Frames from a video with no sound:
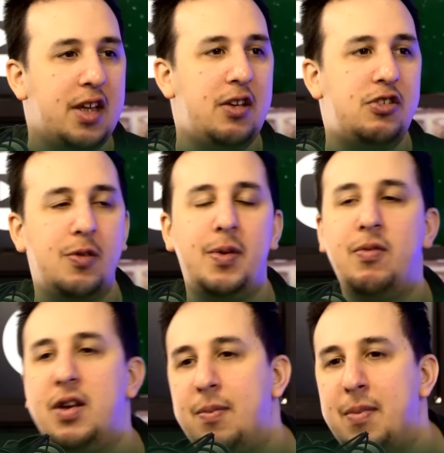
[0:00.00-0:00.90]
you should be
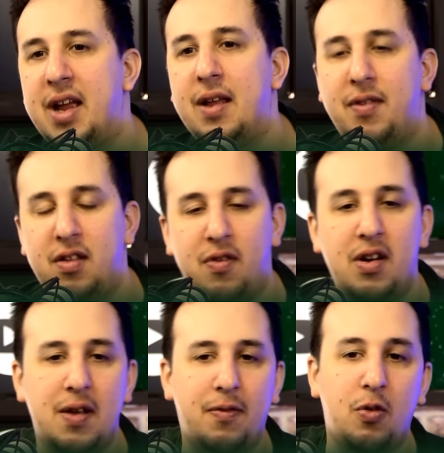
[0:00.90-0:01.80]
really making things very
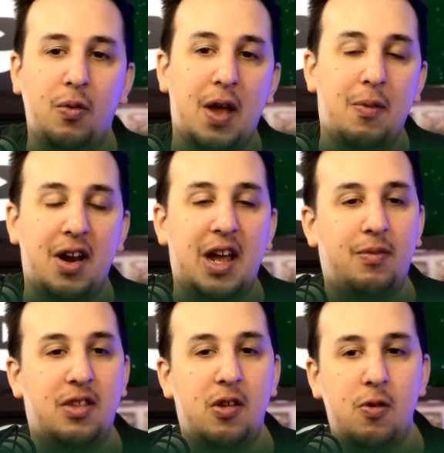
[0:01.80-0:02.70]
difficult. And they weren't
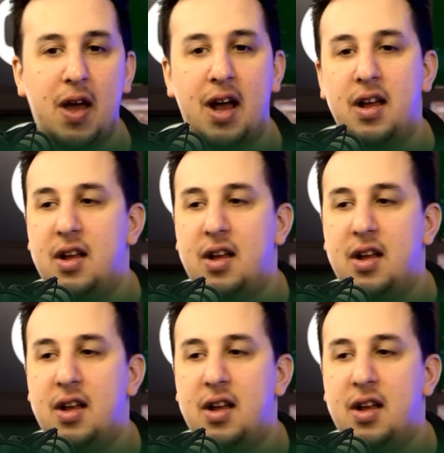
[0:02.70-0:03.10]
able to do that.